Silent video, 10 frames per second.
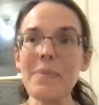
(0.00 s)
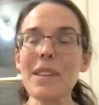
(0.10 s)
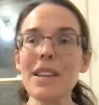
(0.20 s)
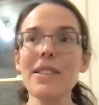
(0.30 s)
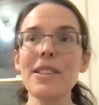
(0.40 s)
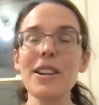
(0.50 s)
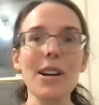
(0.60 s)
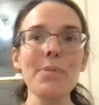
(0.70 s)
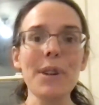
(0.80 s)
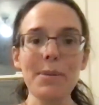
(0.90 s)
There are
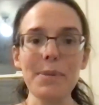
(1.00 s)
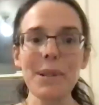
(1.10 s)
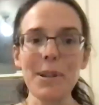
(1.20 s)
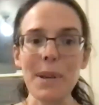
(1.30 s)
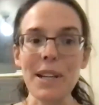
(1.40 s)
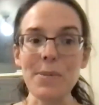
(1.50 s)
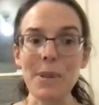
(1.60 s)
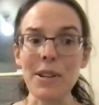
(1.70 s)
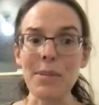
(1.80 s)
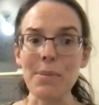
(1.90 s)
probably ways we
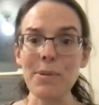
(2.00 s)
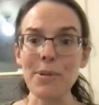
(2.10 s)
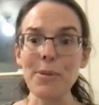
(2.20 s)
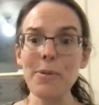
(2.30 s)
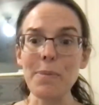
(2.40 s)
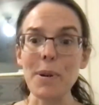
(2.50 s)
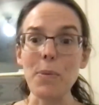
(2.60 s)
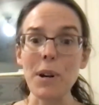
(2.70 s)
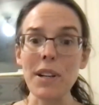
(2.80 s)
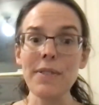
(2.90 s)
could improve, but
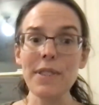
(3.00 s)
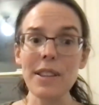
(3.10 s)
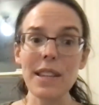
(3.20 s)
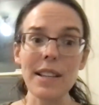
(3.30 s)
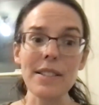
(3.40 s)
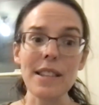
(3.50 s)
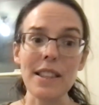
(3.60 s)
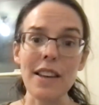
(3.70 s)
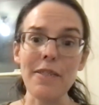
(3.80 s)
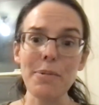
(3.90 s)
one of the things that
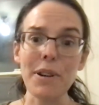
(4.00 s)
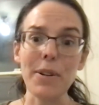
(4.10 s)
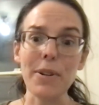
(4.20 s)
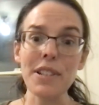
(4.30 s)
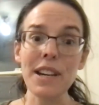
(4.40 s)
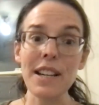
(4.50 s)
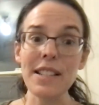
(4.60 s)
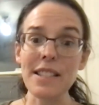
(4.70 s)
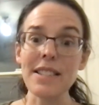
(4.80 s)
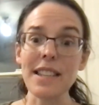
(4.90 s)
they've
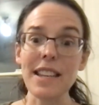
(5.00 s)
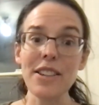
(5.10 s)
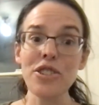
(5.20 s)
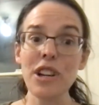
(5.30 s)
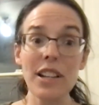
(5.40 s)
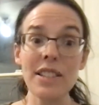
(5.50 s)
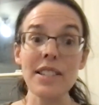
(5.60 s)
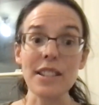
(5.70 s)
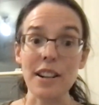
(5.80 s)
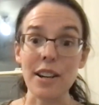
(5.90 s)
prioritized is getting shots
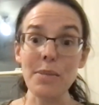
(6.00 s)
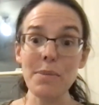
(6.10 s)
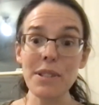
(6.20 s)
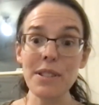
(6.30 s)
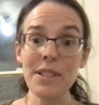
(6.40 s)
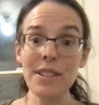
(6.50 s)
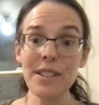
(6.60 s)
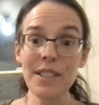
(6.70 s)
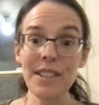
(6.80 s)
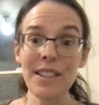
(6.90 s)
into arms.
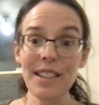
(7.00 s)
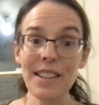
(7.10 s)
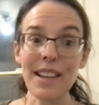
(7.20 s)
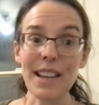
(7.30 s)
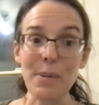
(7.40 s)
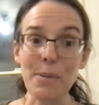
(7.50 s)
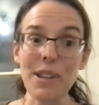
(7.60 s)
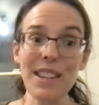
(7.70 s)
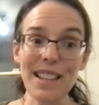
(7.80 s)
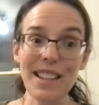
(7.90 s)
And
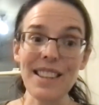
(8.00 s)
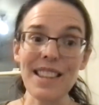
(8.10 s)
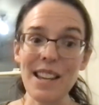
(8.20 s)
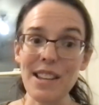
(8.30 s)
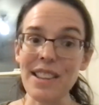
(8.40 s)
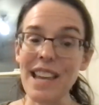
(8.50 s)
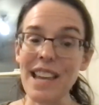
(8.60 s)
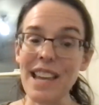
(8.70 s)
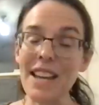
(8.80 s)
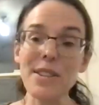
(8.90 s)
one thing that
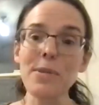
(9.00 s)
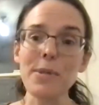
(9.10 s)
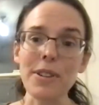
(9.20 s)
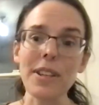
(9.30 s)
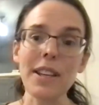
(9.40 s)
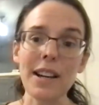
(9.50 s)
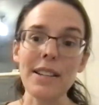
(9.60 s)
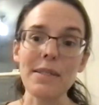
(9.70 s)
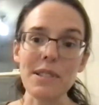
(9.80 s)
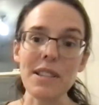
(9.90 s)
they knew early
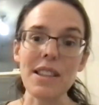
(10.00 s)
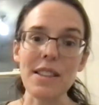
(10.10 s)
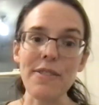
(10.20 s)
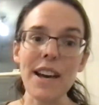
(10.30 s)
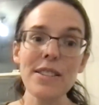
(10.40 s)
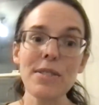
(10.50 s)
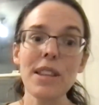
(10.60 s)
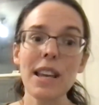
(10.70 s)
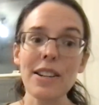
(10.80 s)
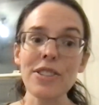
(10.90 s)
on is that the faster
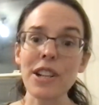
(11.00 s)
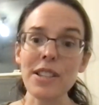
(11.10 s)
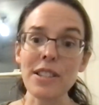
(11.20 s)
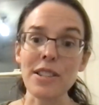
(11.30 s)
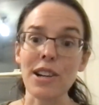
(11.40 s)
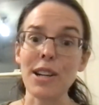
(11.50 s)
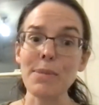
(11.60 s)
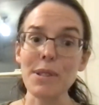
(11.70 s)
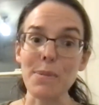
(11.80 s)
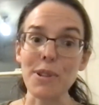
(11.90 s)
they got shots into
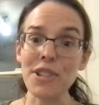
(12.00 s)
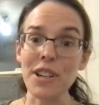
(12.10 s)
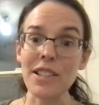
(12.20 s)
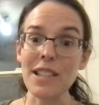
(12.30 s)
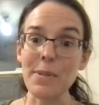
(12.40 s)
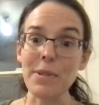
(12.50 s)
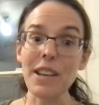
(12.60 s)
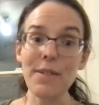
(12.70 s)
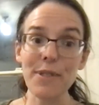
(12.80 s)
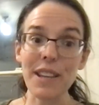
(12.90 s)
arms, the more shots they would
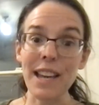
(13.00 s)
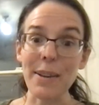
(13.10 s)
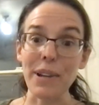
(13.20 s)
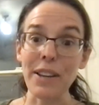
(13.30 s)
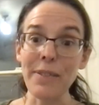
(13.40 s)
get for the county.